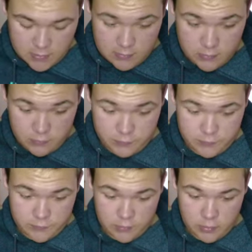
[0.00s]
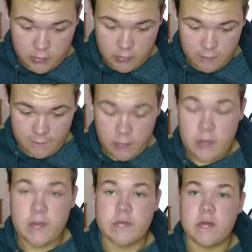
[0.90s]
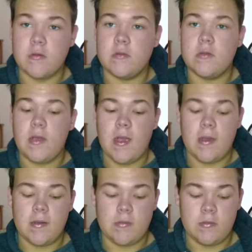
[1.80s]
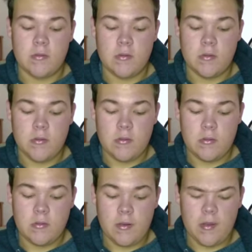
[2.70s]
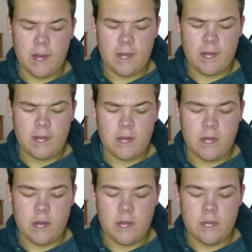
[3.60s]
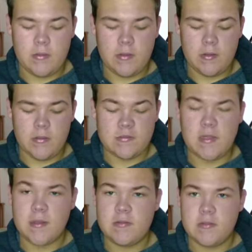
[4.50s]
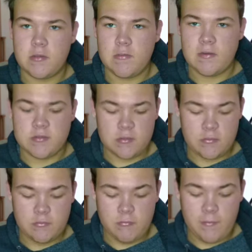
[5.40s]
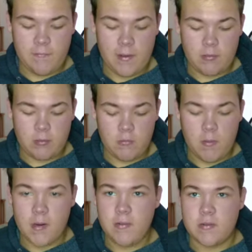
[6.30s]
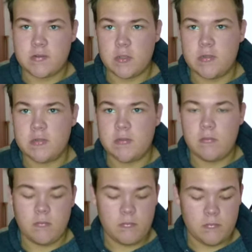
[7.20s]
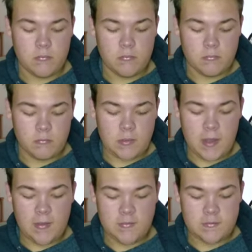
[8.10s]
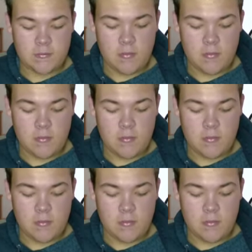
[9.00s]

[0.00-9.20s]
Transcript: those are a few years old, and I think they're the they're the second generation without the wireless charging case,